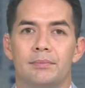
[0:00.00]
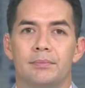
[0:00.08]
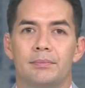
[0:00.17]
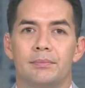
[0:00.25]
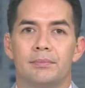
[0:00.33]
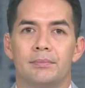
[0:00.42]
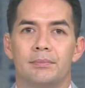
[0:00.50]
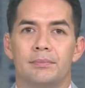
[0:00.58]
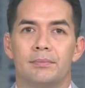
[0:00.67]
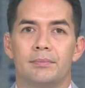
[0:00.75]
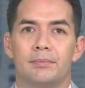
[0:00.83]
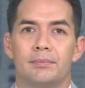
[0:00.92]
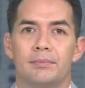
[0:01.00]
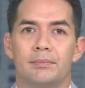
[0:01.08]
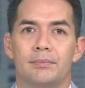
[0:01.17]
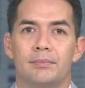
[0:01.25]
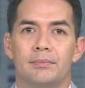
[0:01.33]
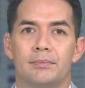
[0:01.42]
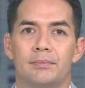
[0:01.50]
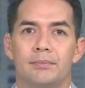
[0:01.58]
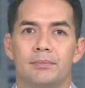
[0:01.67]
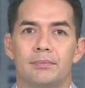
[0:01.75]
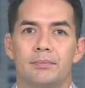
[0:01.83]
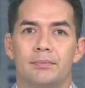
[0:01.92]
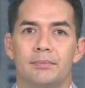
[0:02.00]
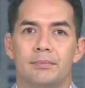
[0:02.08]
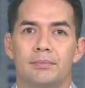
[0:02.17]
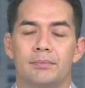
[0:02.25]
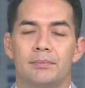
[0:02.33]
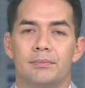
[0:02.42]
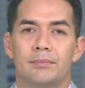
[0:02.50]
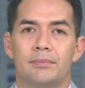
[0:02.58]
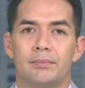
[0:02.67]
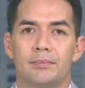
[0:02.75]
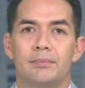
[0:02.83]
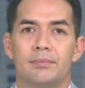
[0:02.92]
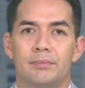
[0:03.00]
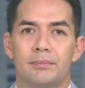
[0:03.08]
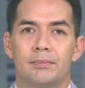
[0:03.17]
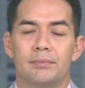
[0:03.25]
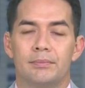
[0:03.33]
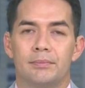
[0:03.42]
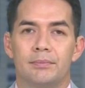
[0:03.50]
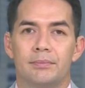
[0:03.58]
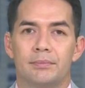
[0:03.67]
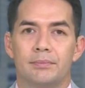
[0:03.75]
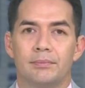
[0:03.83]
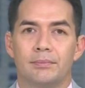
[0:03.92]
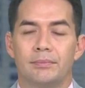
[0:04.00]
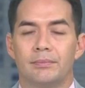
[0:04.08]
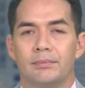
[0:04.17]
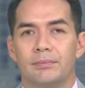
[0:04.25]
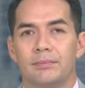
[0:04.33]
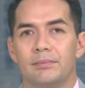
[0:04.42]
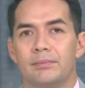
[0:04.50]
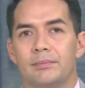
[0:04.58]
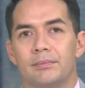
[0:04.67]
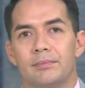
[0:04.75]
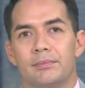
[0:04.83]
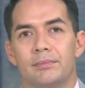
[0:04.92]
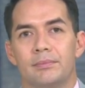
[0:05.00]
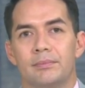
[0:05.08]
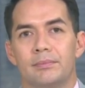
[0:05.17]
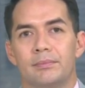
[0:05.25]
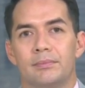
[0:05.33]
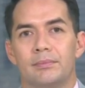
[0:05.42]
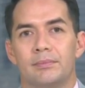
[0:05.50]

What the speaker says: (not speaking)